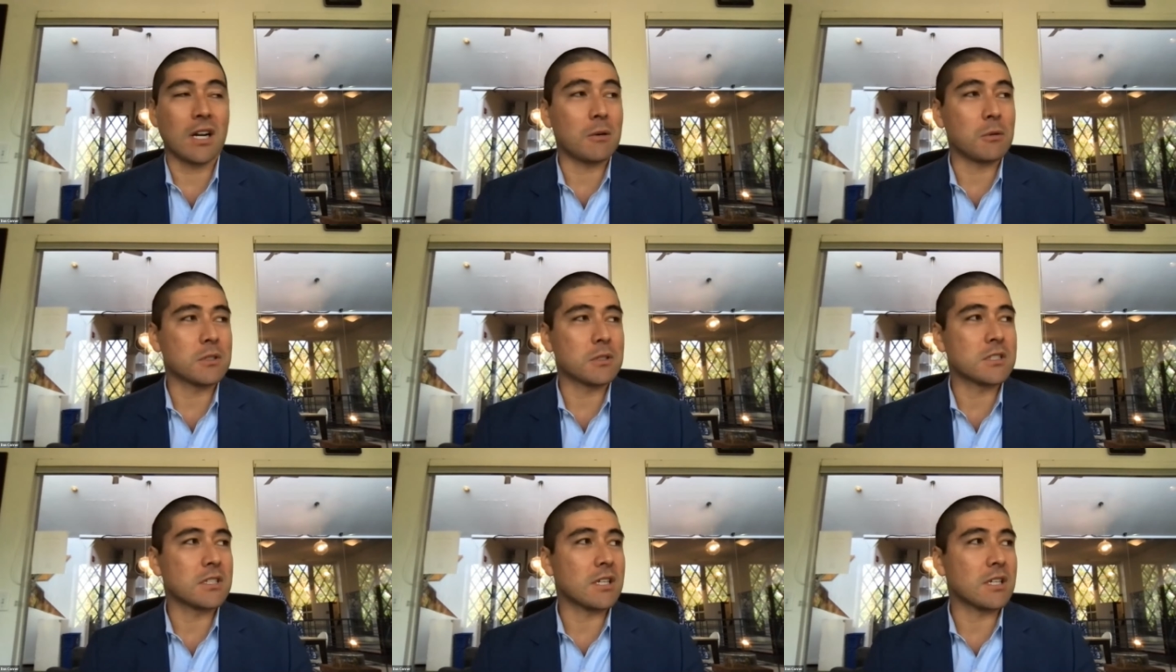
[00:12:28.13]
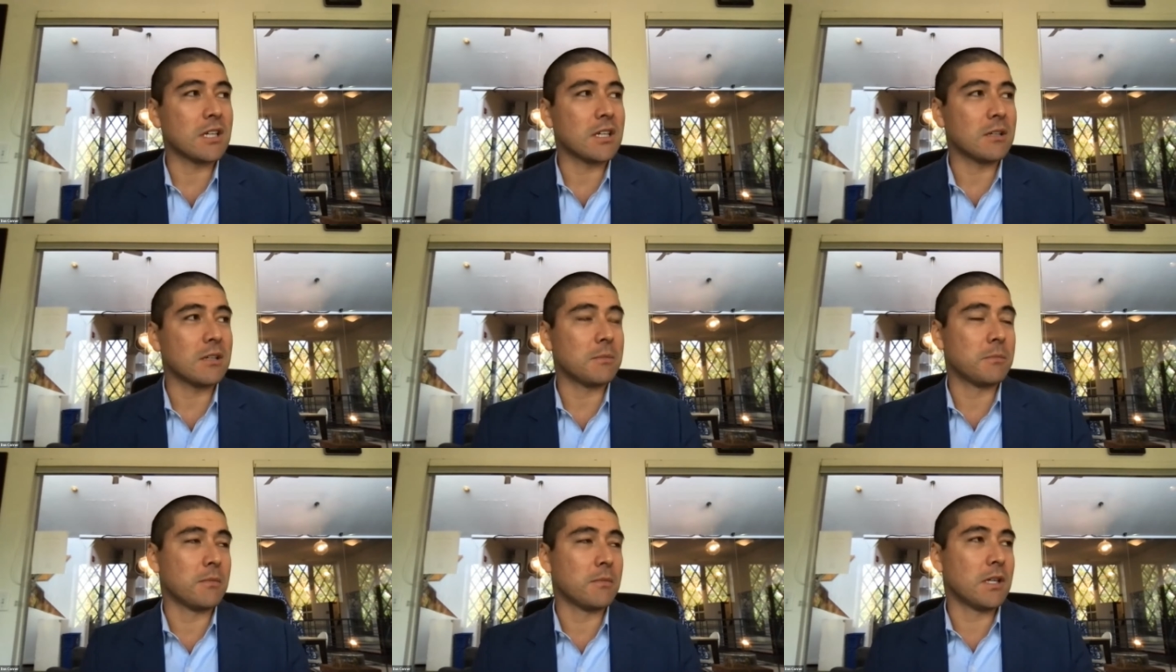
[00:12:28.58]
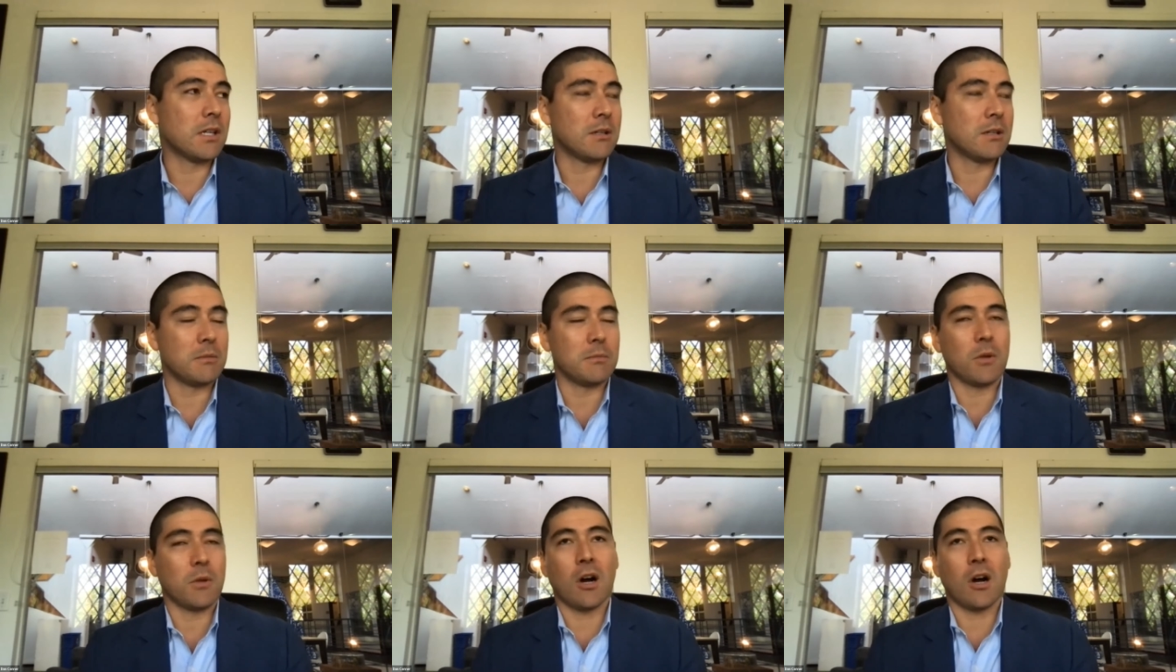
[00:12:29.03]
I was
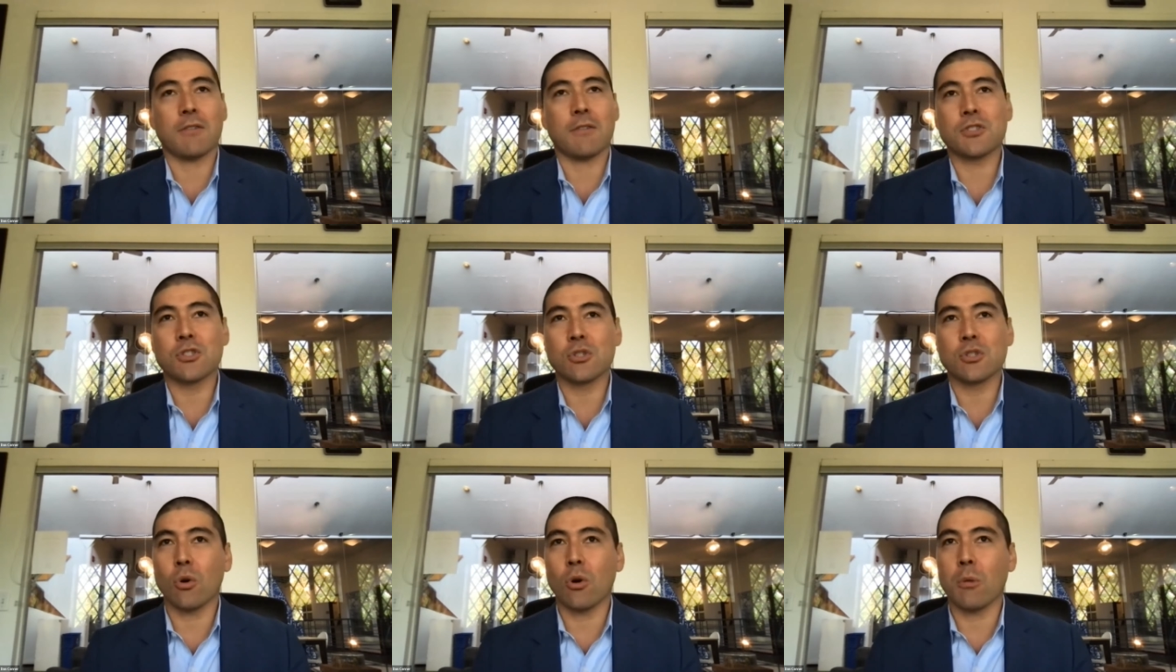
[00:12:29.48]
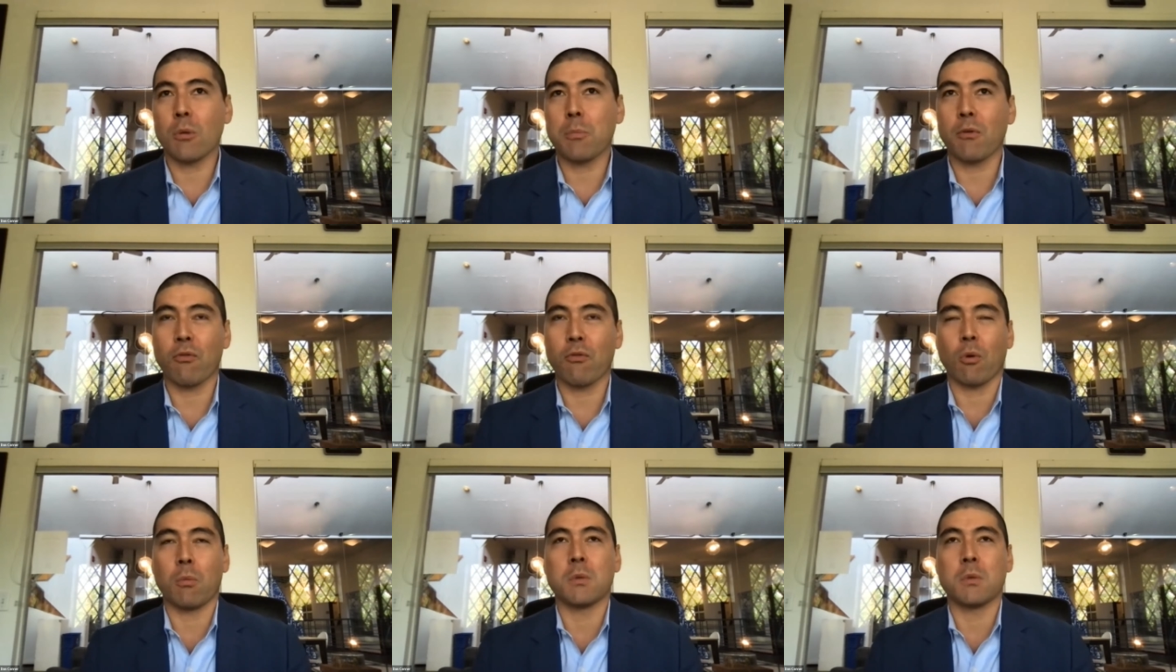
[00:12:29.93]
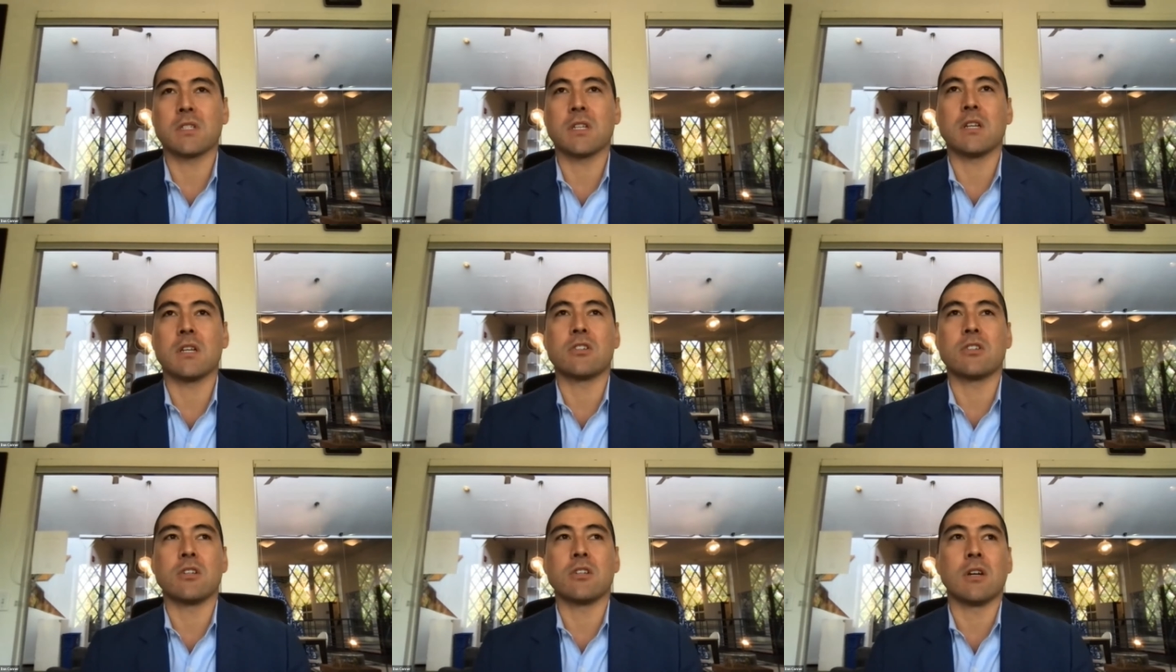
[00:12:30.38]
an offshore performance
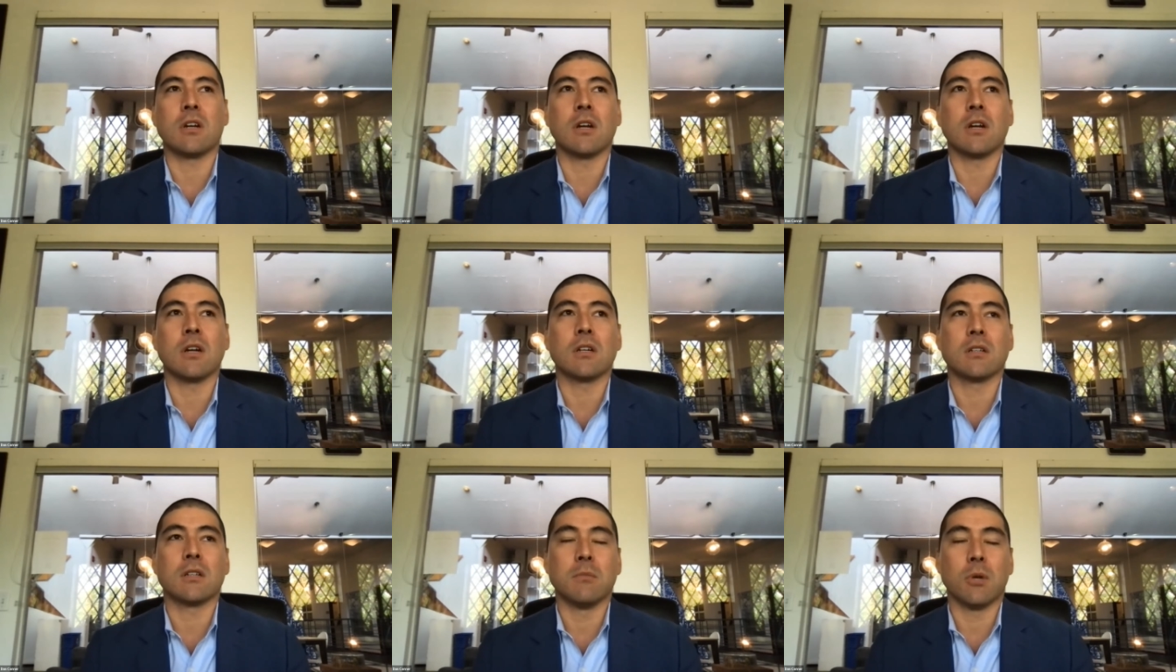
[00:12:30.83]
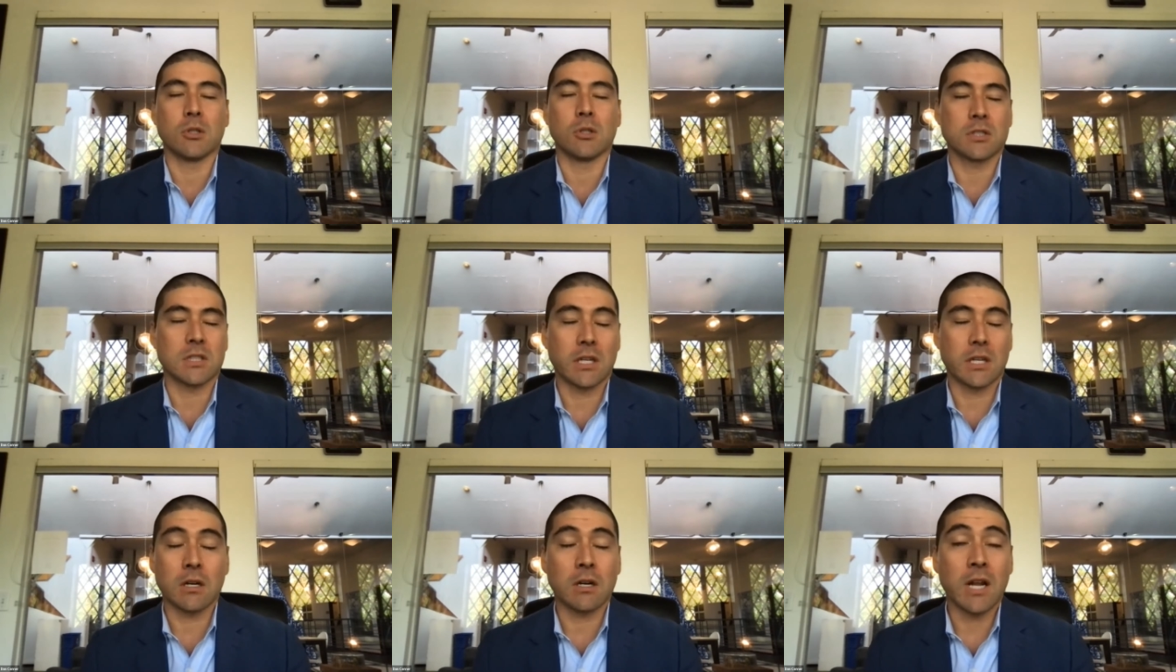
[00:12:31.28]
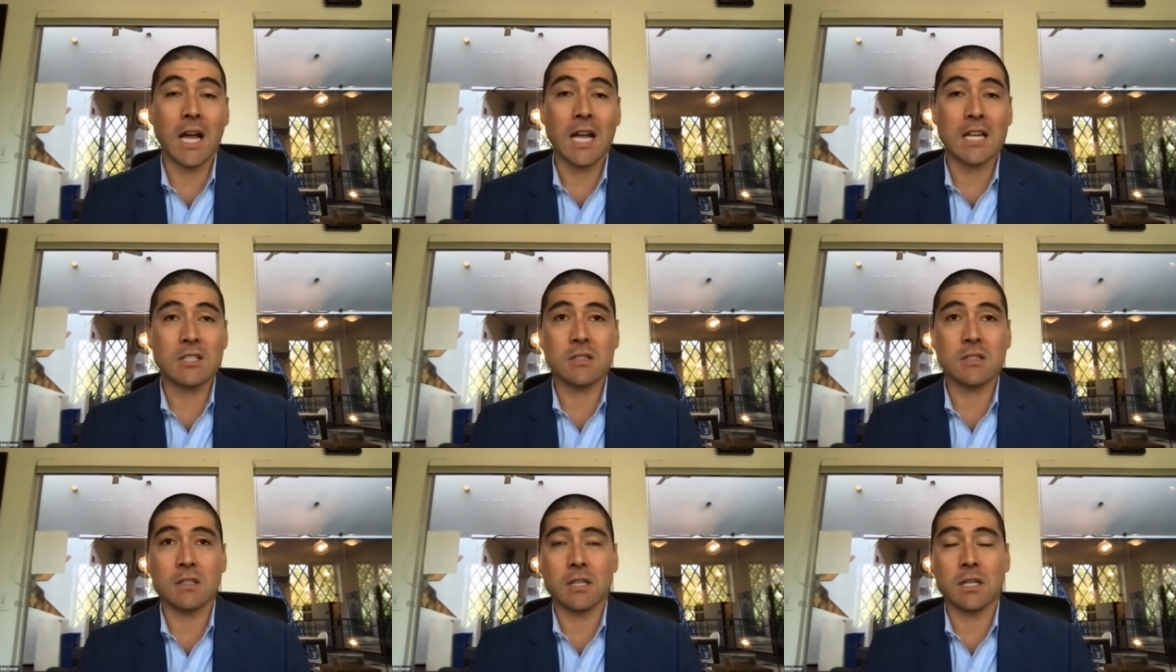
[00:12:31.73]
engineer, mostly
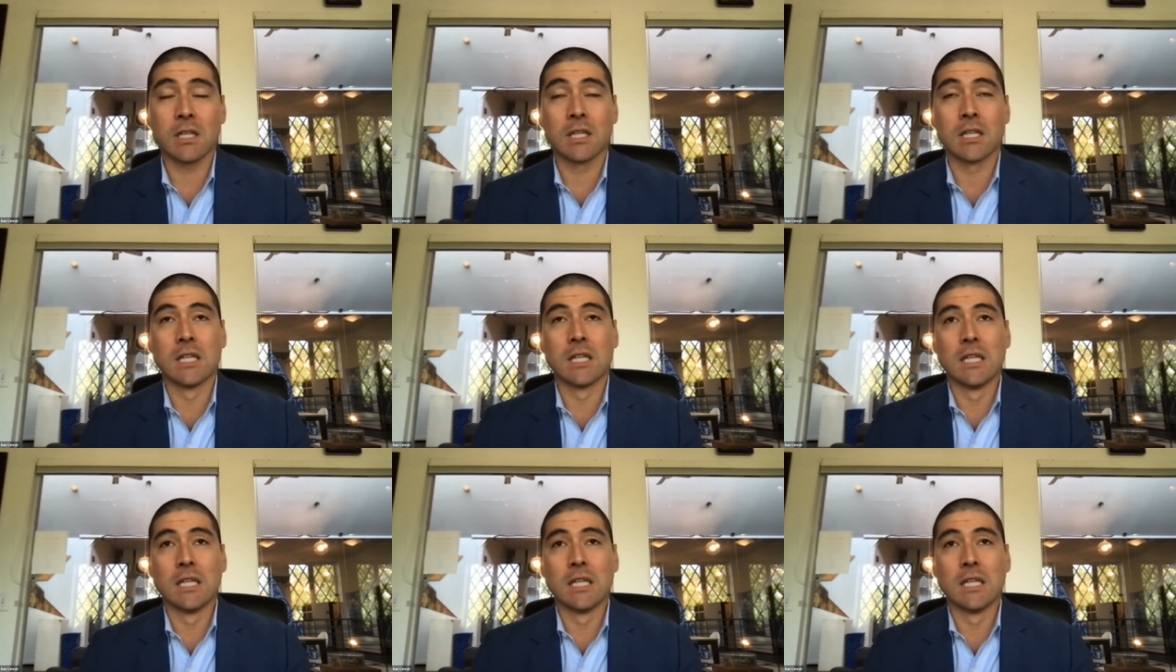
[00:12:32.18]
internationally.